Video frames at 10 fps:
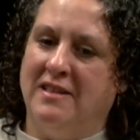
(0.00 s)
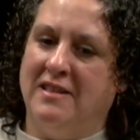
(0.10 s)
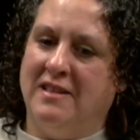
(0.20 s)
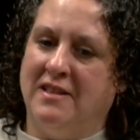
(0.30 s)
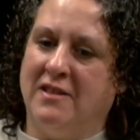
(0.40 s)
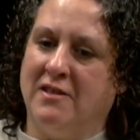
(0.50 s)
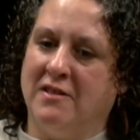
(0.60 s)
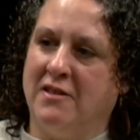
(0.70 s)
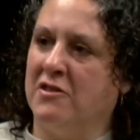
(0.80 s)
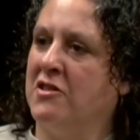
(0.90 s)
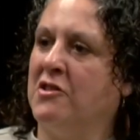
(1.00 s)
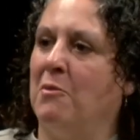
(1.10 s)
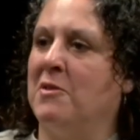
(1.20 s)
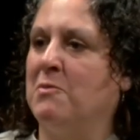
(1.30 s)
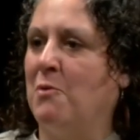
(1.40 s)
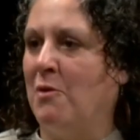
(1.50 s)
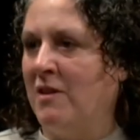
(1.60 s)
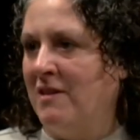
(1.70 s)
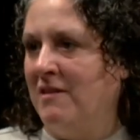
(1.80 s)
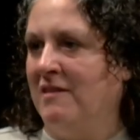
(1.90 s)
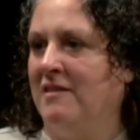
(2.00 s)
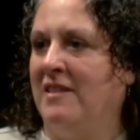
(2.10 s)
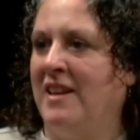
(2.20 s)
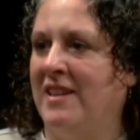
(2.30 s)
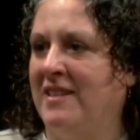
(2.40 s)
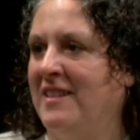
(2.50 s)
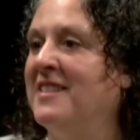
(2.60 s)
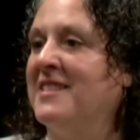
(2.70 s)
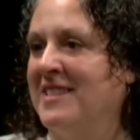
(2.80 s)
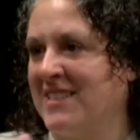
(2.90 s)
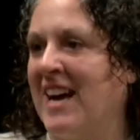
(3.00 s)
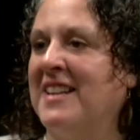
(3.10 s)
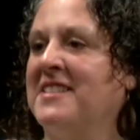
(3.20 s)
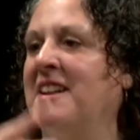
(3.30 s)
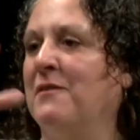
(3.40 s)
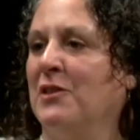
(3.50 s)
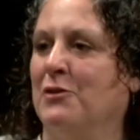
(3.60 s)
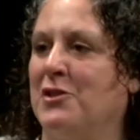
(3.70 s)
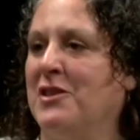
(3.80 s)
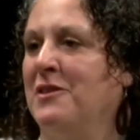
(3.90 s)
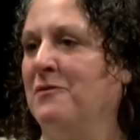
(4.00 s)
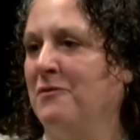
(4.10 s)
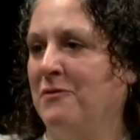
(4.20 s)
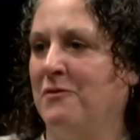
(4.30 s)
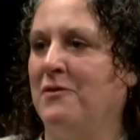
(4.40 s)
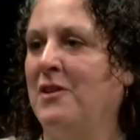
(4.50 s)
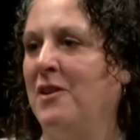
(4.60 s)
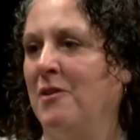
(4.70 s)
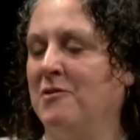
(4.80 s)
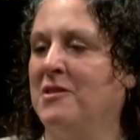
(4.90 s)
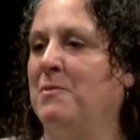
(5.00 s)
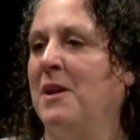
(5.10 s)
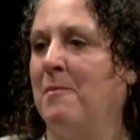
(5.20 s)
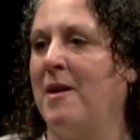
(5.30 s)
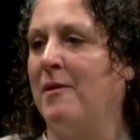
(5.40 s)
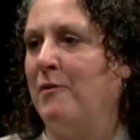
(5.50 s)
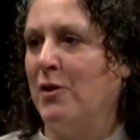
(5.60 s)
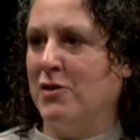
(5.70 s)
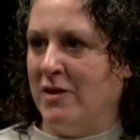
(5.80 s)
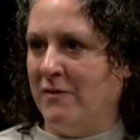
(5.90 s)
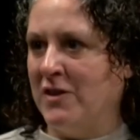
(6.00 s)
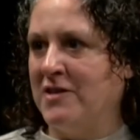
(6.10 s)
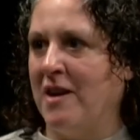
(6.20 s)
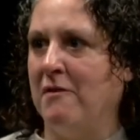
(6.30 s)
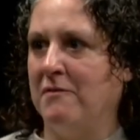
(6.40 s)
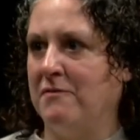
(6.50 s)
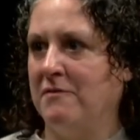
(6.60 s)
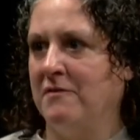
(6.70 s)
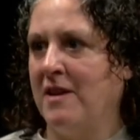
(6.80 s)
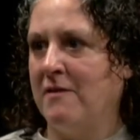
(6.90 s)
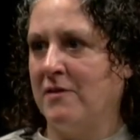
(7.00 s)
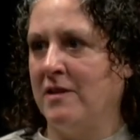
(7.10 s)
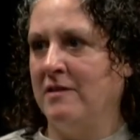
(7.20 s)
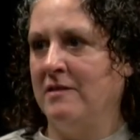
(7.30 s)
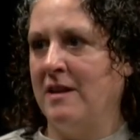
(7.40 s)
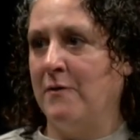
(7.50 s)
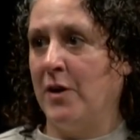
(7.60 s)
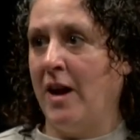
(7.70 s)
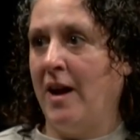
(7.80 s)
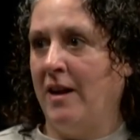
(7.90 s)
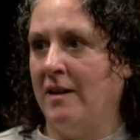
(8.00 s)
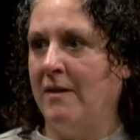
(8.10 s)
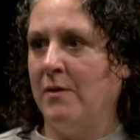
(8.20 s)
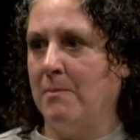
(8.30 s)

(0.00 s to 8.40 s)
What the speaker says: there's just so much more. And it's this constant evolution of, you know, just being a better version of yourself every day and every